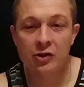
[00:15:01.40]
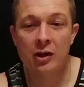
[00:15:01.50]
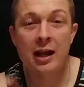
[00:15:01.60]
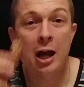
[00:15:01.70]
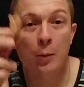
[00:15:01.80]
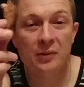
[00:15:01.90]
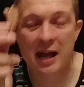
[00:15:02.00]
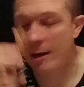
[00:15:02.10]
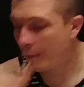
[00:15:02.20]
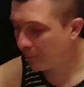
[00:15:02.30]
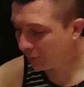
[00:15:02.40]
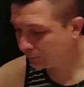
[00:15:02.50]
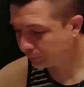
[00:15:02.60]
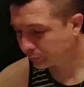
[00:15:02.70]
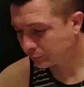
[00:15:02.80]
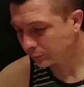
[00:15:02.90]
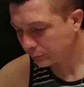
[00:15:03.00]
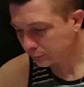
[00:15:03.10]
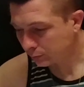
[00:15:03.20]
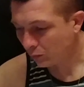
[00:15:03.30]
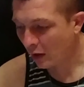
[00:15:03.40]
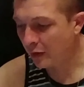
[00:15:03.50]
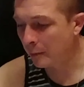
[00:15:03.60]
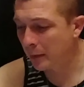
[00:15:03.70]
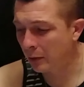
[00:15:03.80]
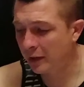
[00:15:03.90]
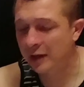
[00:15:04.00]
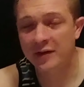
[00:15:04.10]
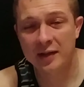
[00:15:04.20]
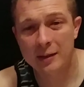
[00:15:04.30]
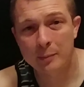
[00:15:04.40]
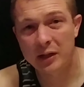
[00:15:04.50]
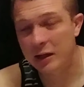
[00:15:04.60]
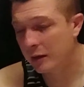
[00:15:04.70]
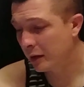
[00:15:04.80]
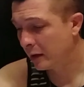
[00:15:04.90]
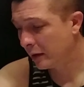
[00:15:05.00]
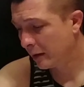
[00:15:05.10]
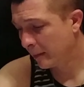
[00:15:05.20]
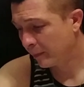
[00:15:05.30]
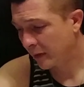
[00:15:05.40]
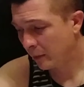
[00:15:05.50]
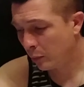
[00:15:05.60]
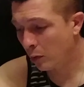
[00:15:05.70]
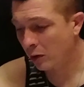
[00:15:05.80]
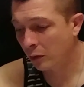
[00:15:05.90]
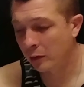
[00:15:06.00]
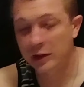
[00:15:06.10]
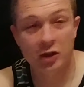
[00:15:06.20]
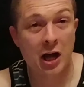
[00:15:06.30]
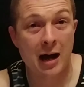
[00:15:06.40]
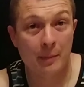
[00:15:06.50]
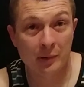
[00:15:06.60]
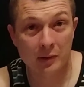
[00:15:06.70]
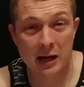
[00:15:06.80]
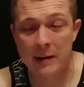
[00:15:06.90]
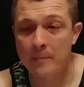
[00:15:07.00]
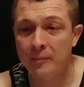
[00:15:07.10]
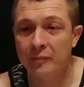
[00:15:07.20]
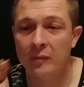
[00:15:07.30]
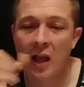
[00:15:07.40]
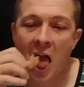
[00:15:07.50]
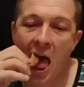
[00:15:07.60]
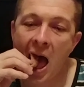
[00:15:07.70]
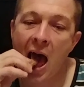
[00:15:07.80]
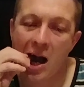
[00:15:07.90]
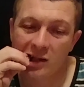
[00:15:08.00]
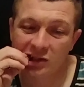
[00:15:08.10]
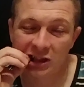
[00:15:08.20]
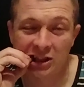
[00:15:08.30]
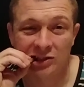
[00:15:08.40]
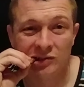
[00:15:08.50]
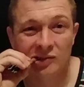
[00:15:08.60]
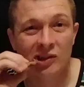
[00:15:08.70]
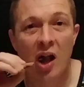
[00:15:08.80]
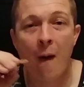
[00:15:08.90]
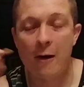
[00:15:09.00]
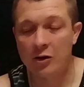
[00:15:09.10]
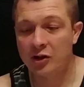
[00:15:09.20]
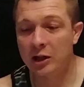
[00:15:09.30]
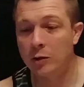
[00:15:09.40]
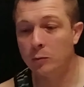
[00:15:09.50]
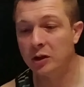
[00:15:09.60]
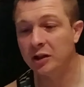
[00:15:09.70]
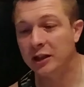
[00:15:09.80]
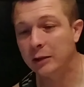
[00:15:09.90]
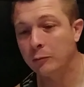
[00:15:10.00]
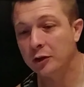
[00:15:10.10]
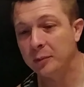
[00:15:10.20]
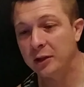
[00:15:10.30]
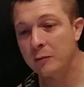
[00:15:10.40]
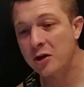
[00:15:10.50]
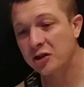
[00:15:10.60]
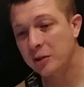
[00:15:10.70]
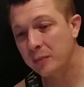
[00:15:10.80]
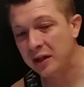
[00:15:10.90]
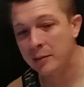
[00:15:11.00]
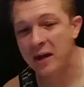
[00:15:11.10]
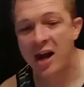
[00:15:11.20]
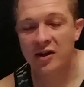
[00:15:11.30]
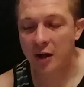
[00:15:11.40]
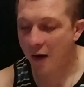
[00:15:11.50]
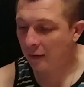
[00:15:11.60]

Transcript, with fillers: and so that helped out the bone-in Stampede pork loin chopped. Okay, so. On a scale of one to ten, one being the worst, ten being the best,